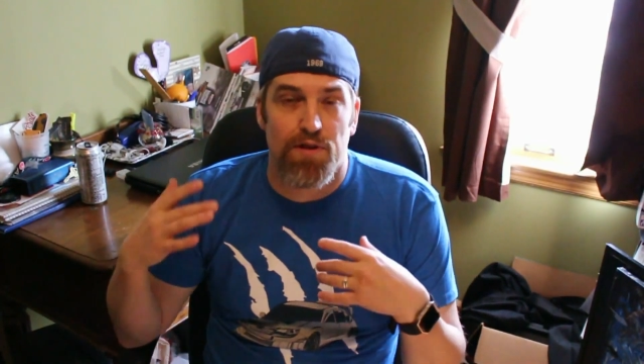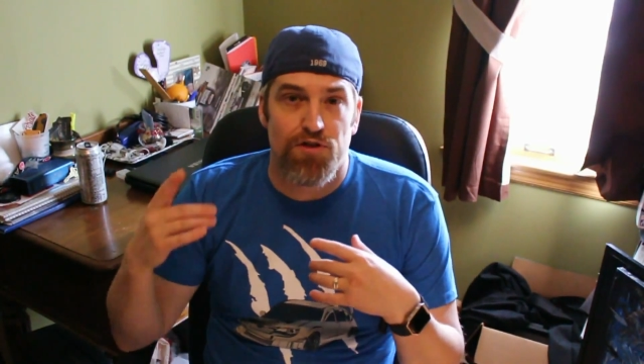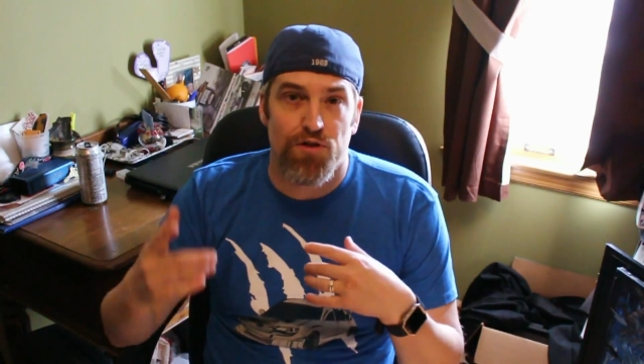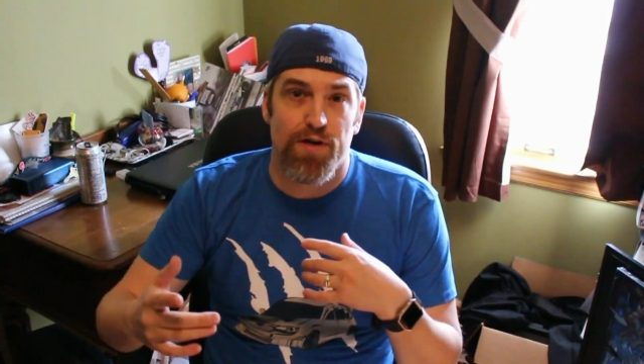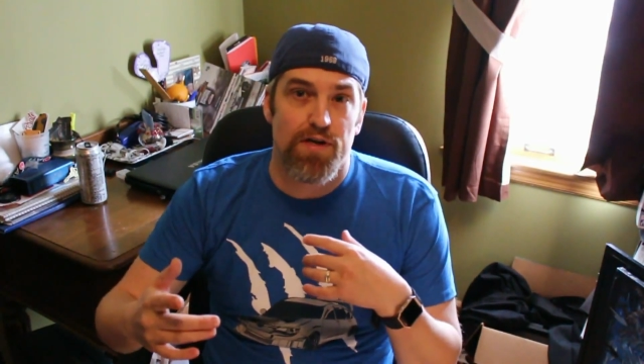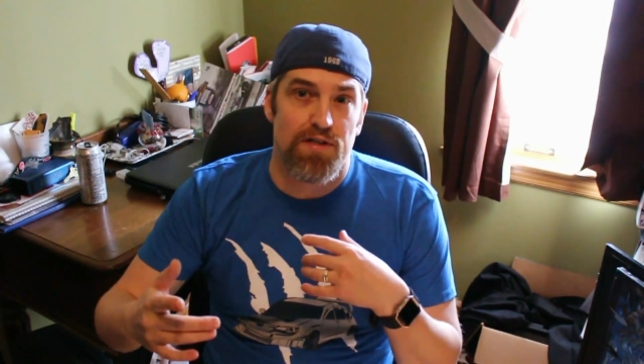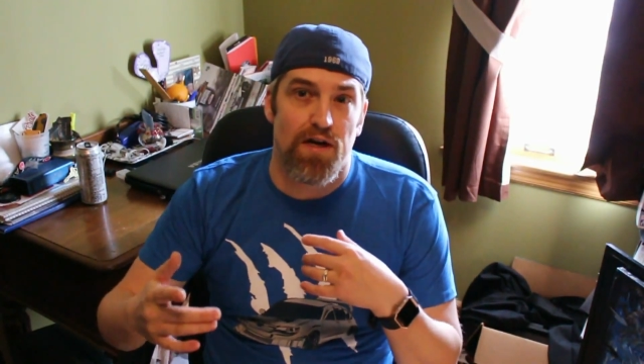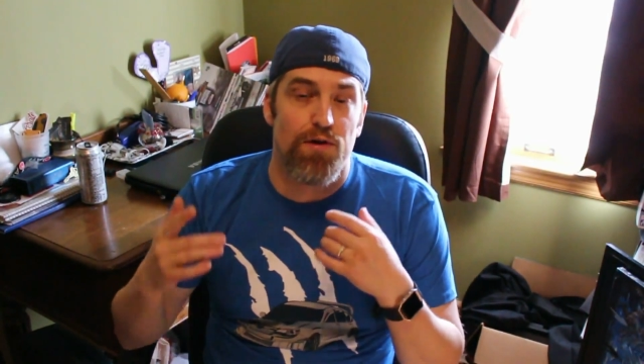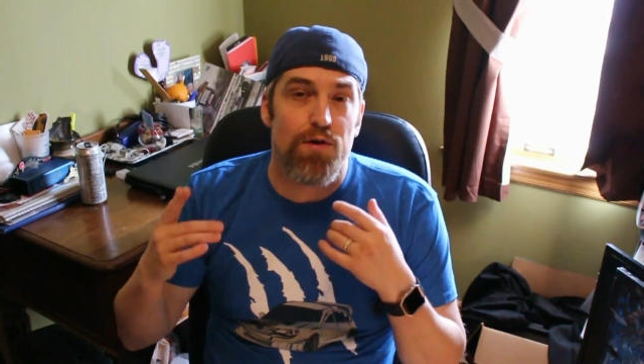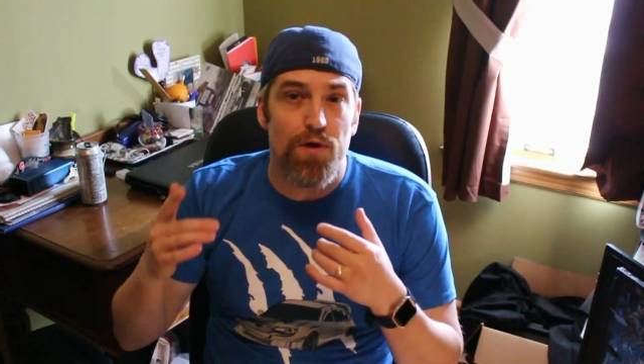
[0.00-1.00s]
let's show you guys how
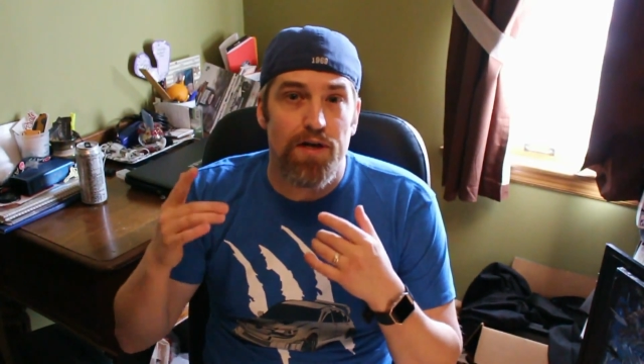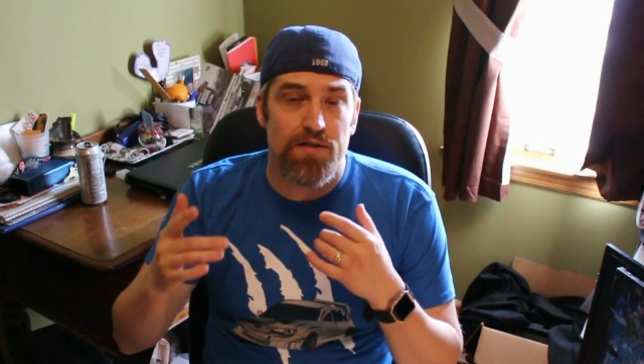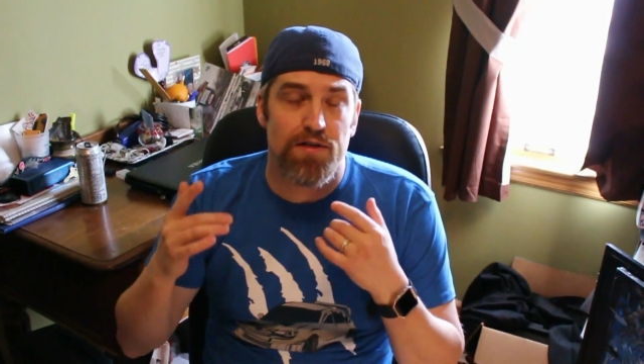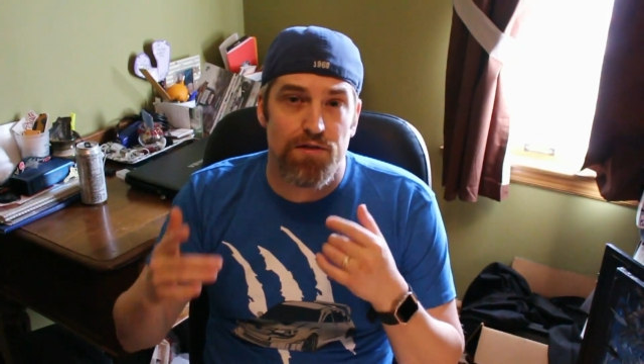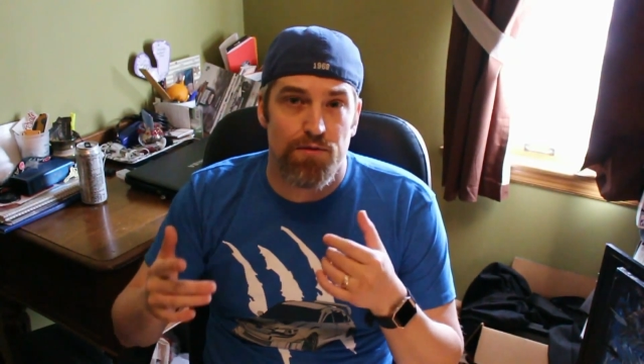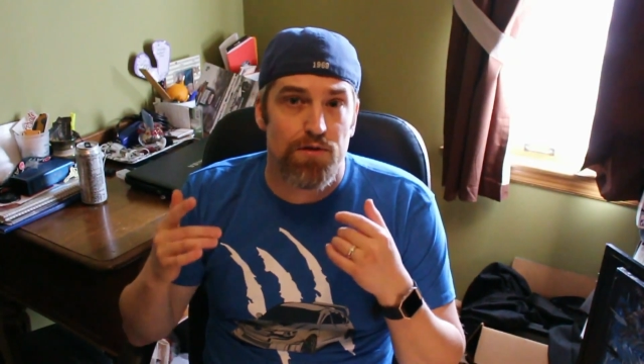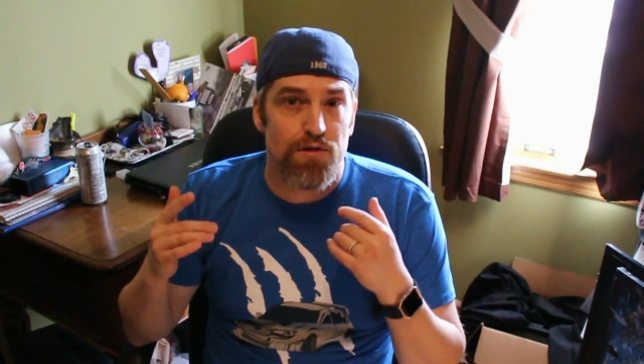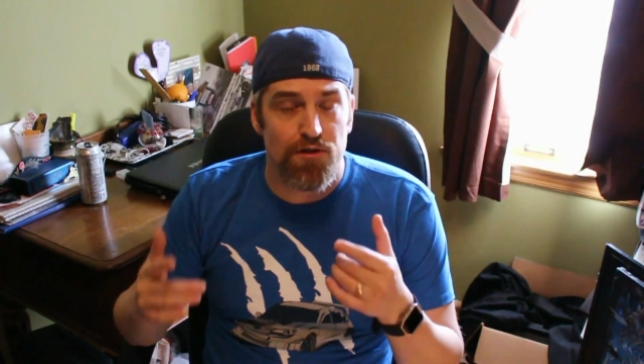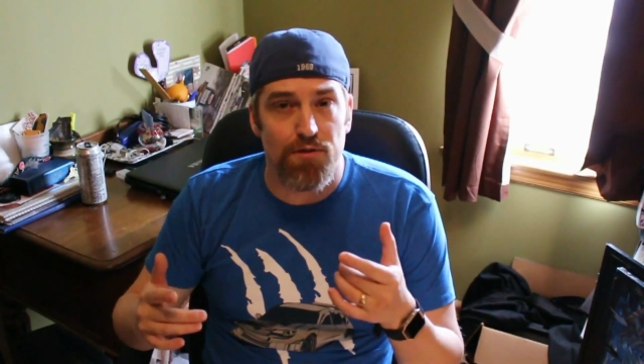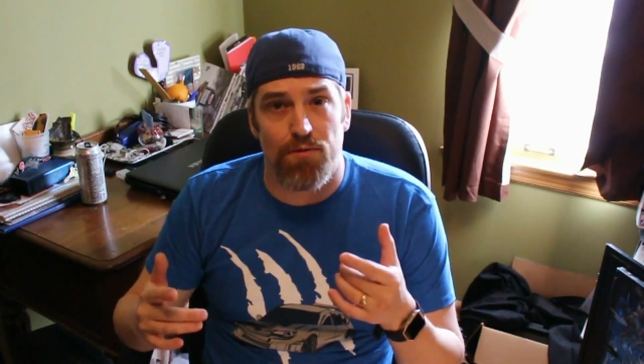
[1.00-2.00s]
you guys can do it
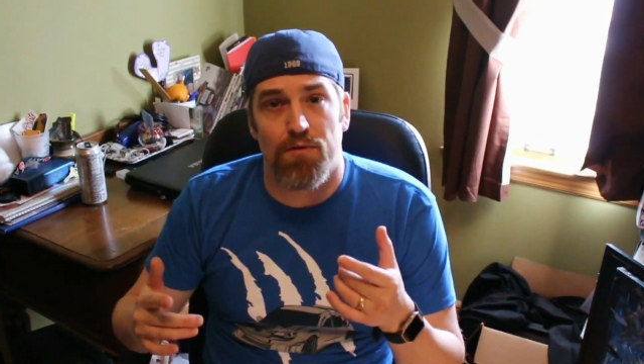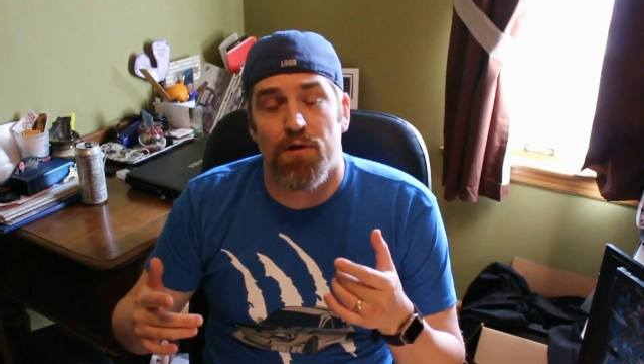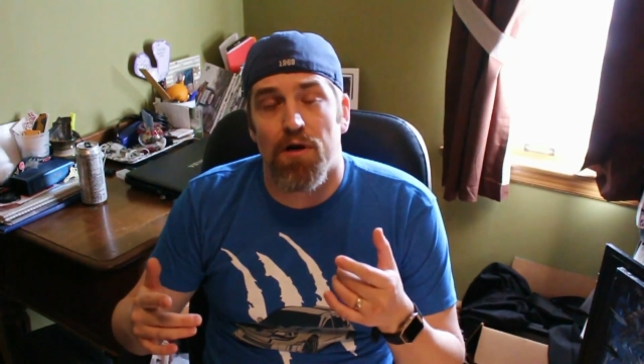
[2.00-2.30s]
too.